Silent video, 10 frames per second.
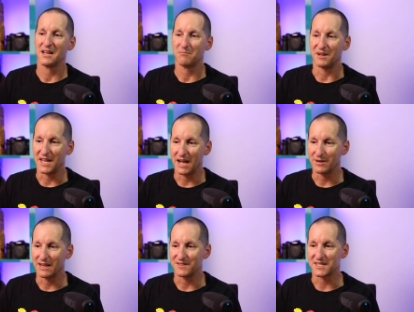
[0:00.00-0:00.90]
But now we
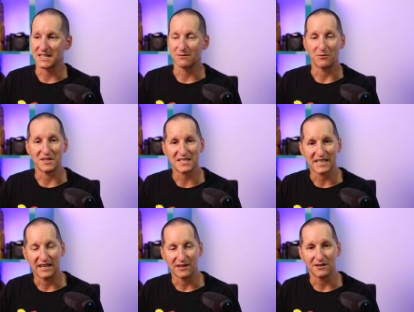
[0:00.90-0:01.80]
have this thing where we
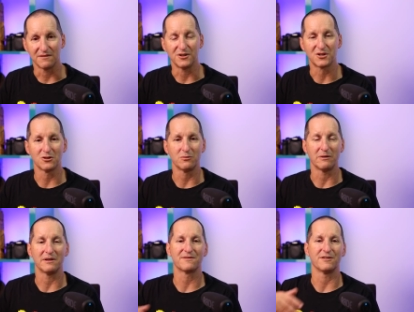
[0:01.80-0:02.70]
scale it off. You saw we
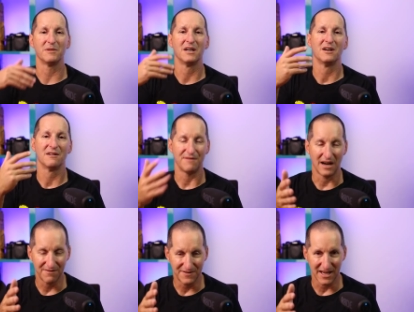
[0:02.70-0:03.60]
went from
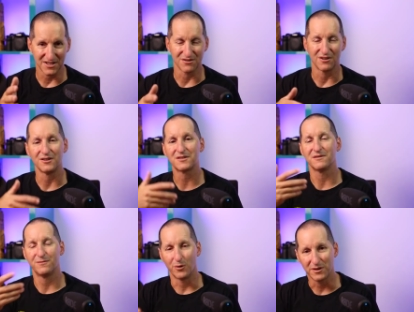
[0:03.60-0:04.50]
5,000 rows to
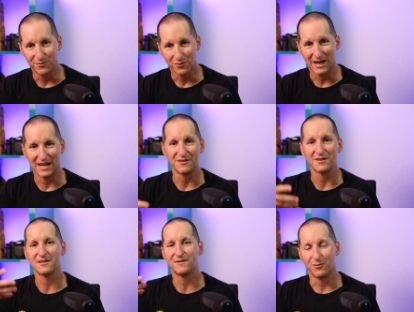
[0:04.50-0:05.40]
4,400
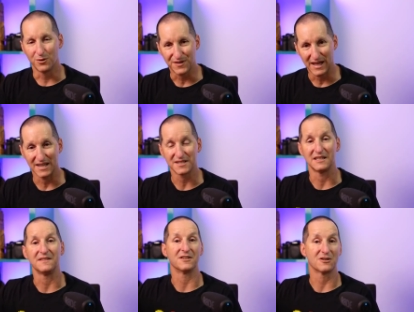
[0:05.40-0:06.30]
to 4,000,
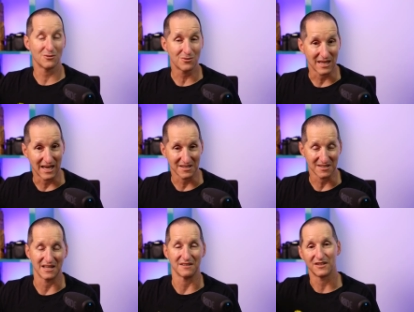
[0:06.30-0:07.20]
then to 2,000,
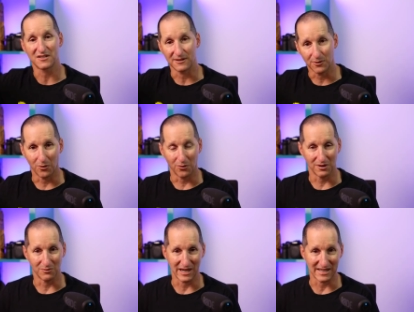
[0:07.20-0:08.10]
and eventually all
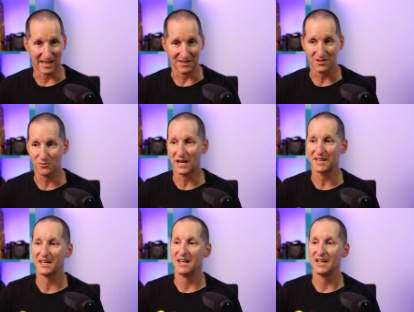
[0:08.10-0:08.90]
the way down to one